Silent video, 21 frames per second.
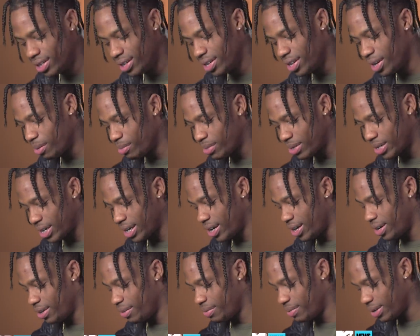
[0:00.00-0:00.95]
you know what I'm
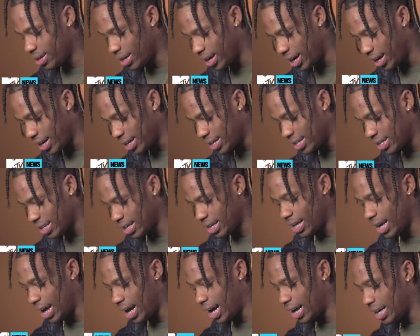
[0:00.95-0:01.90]
saying? Like, it's a
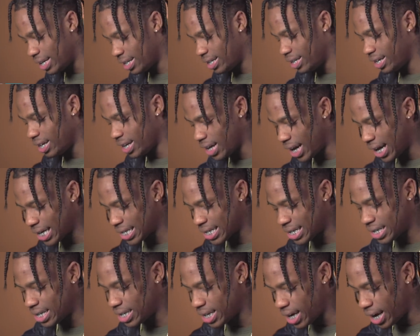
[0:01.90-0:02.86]
lot, nigga,
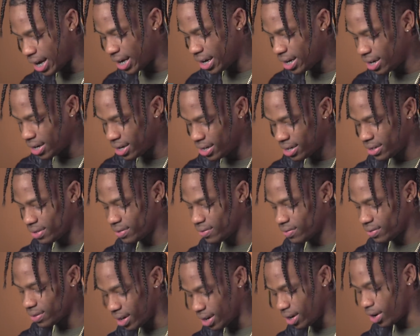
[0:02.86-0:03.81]
to say.
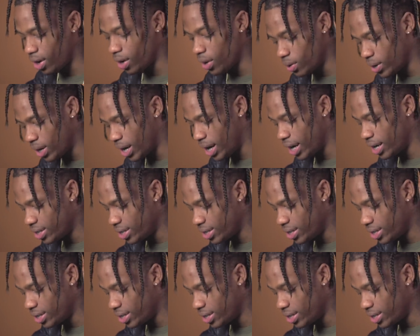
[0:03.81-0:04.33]
A whole